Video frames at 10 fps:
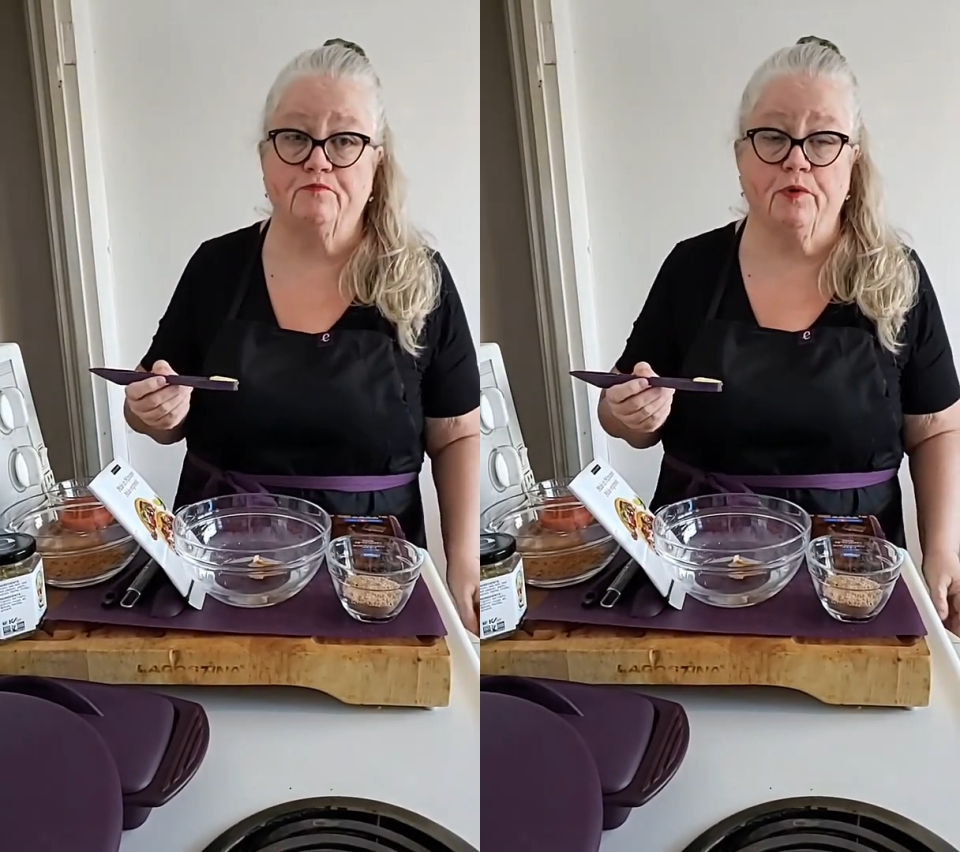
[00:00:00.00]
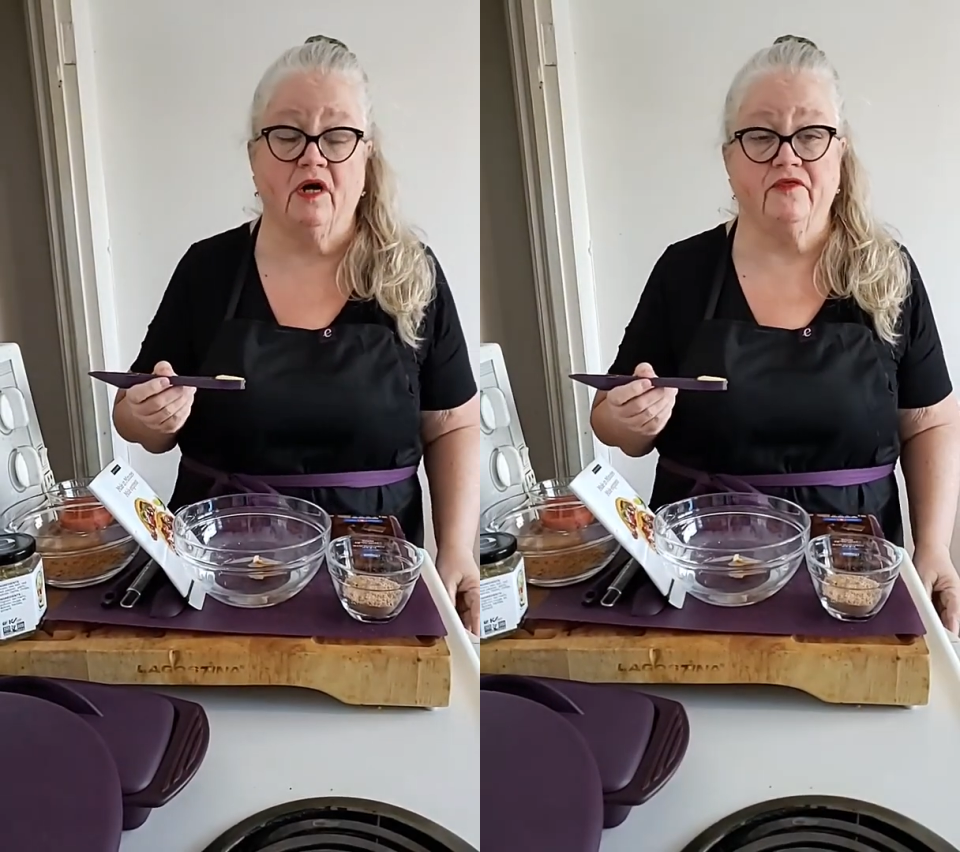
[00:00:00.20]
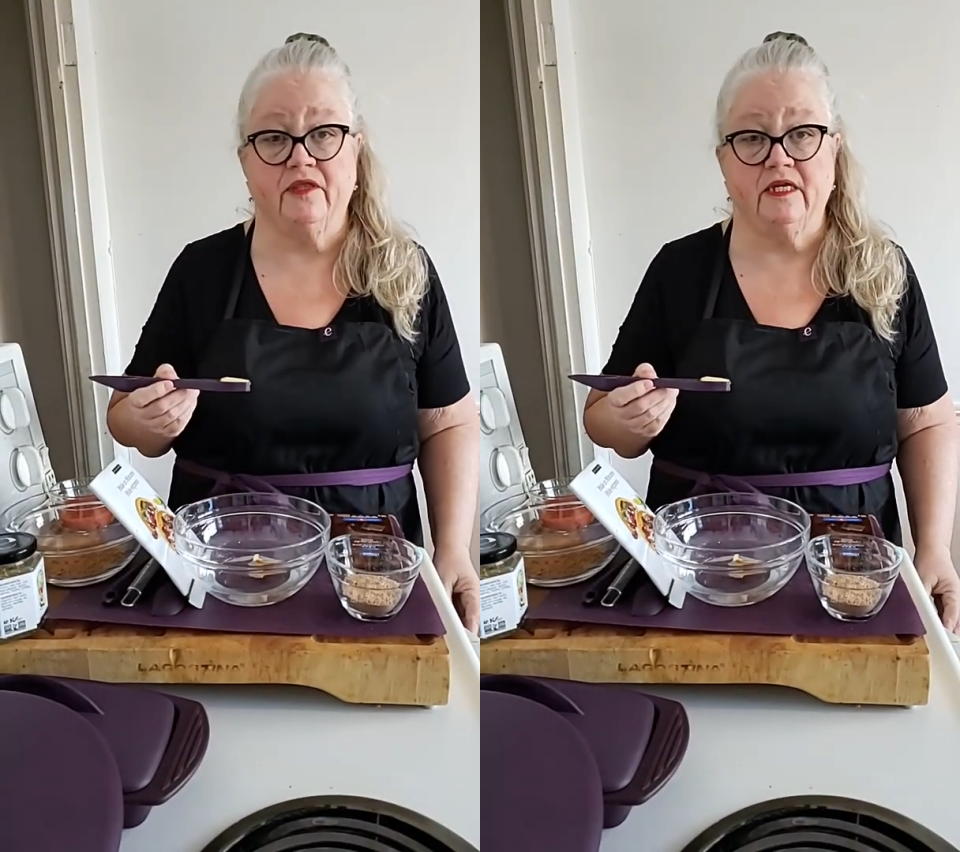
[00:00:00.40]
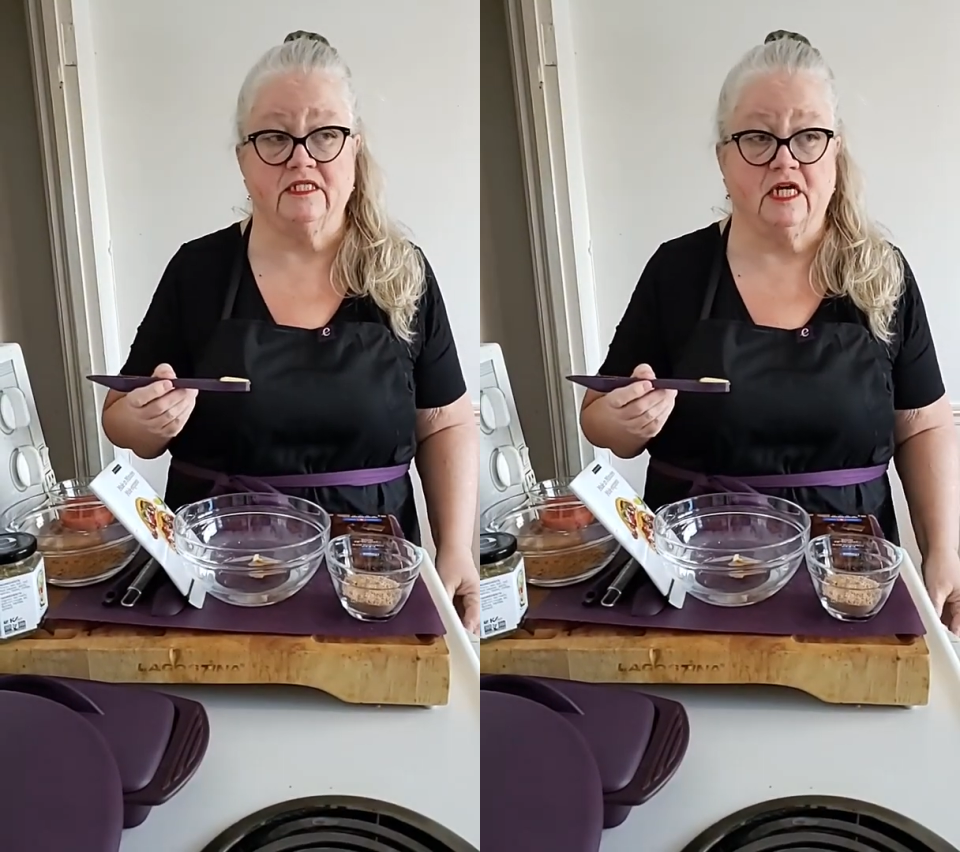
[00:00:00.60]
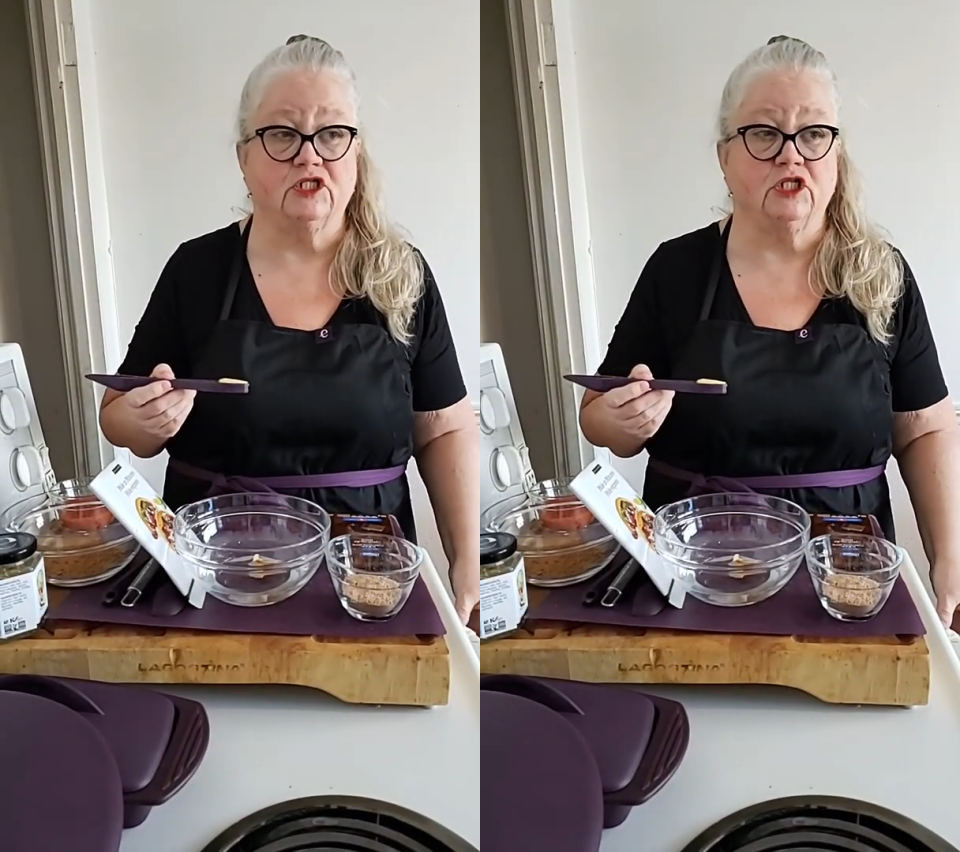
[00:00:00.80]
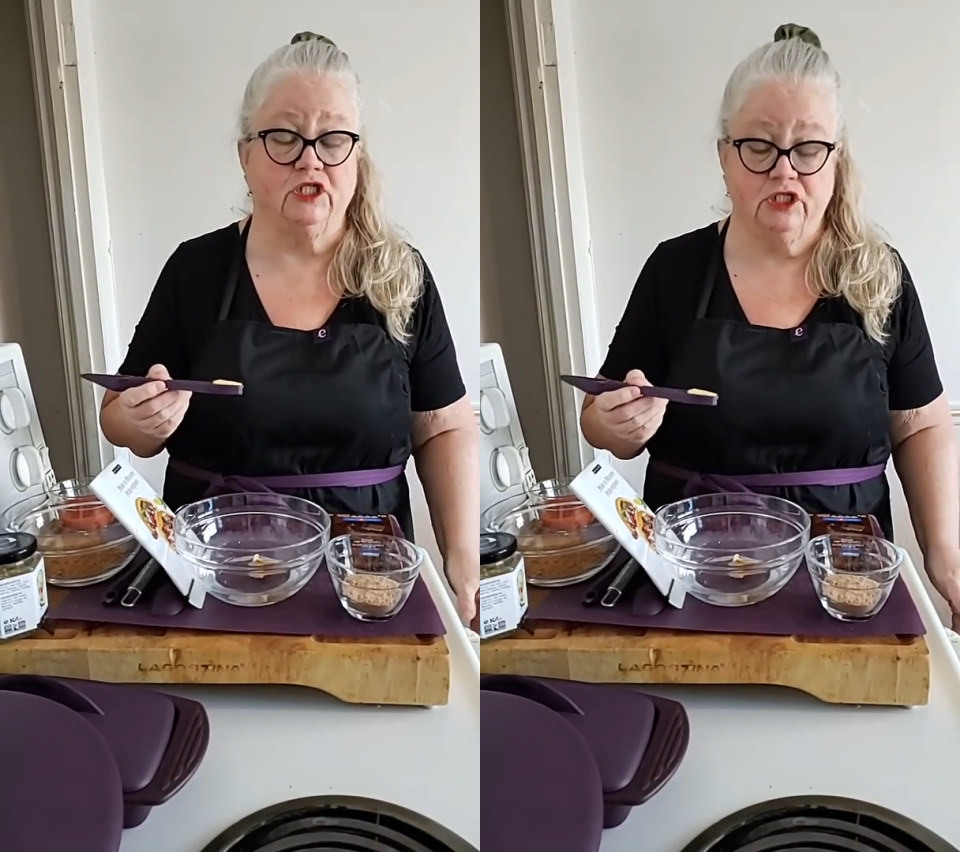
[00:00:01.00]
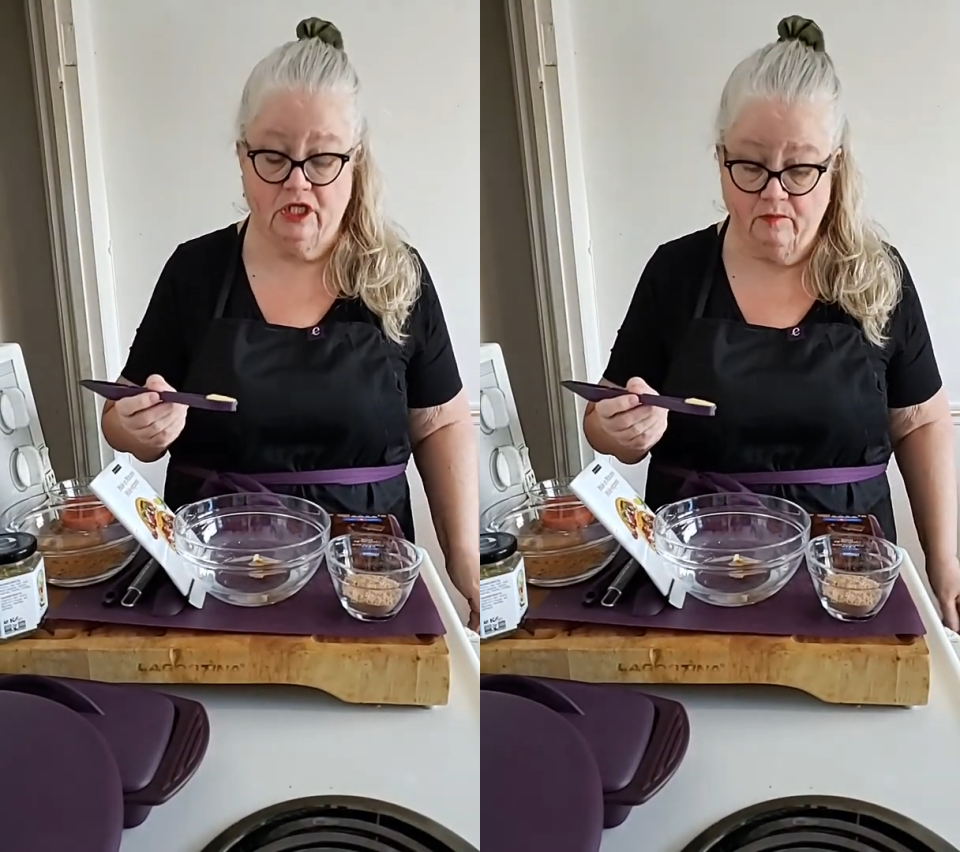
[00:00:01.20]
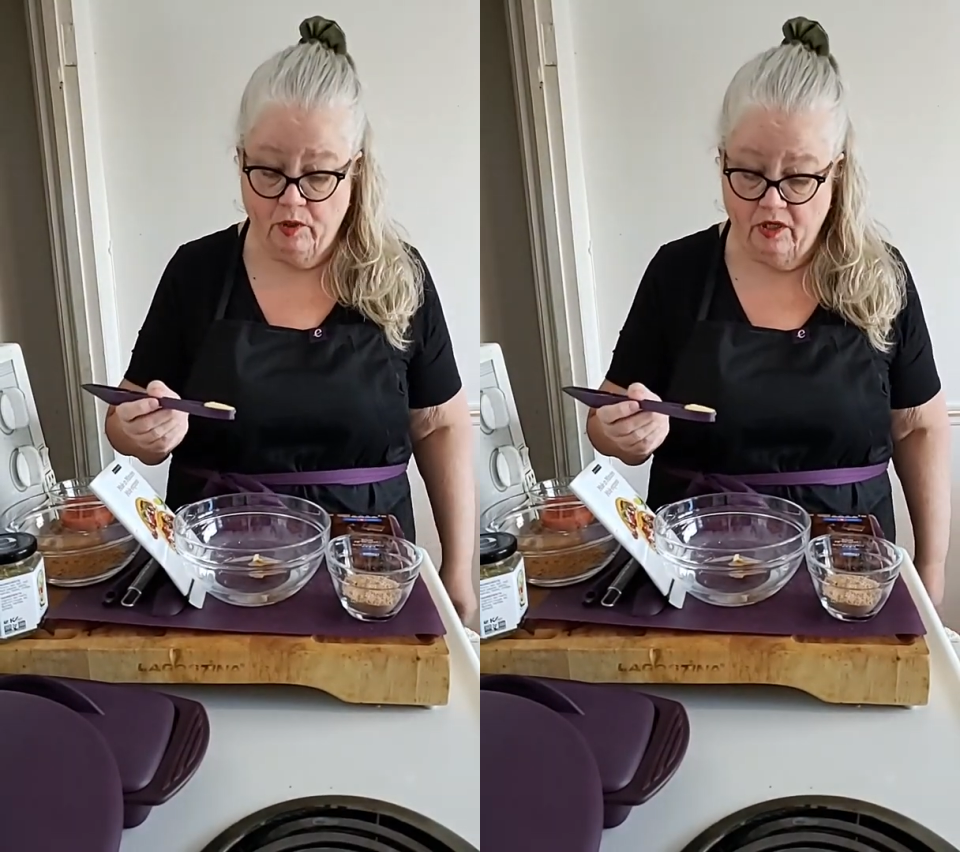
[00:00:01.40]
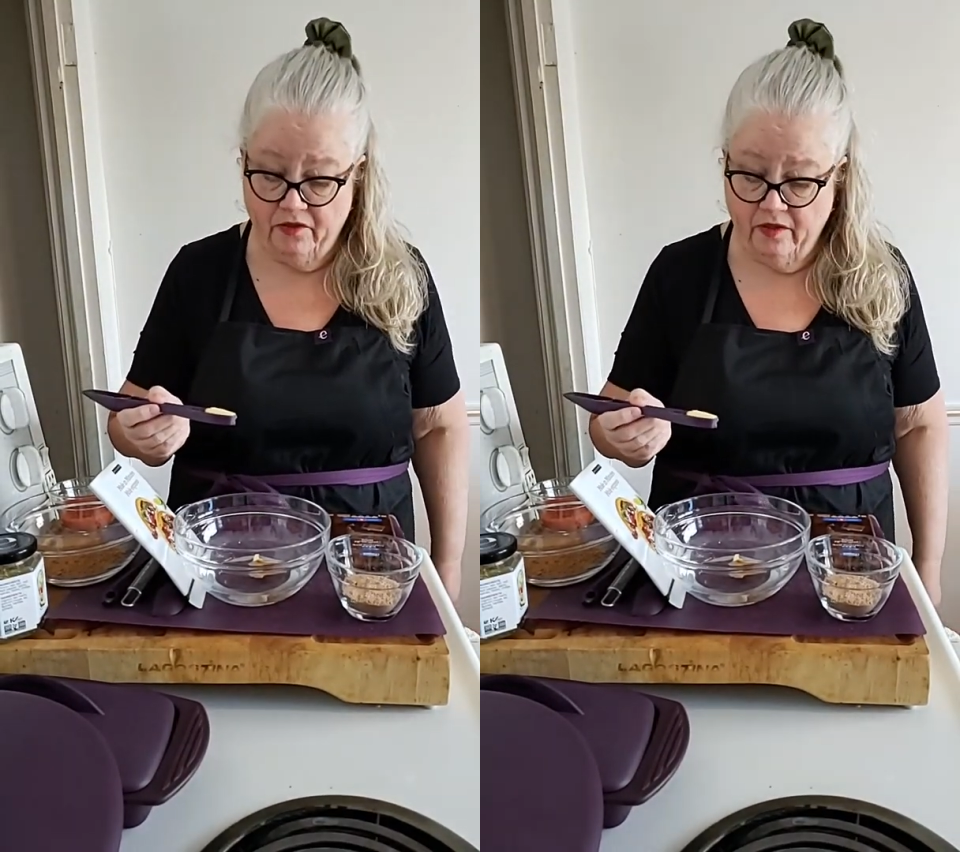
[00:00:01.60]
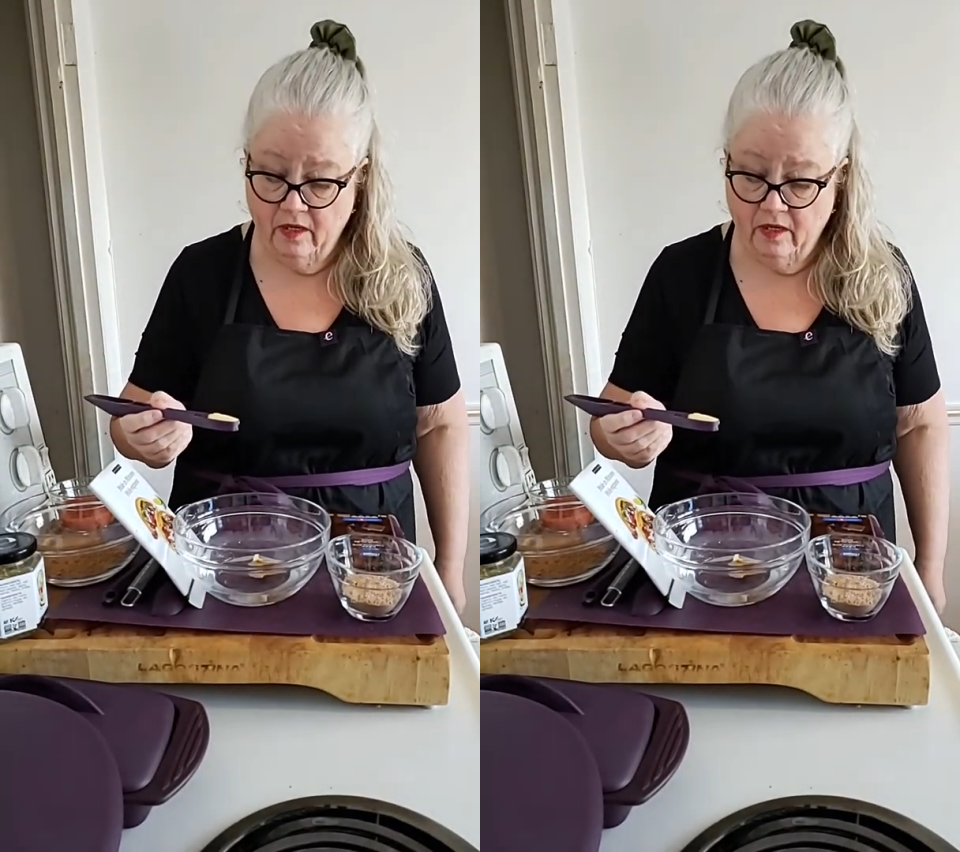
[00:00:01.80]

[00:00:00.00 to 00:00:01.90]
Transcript: broth is actually chicken broth.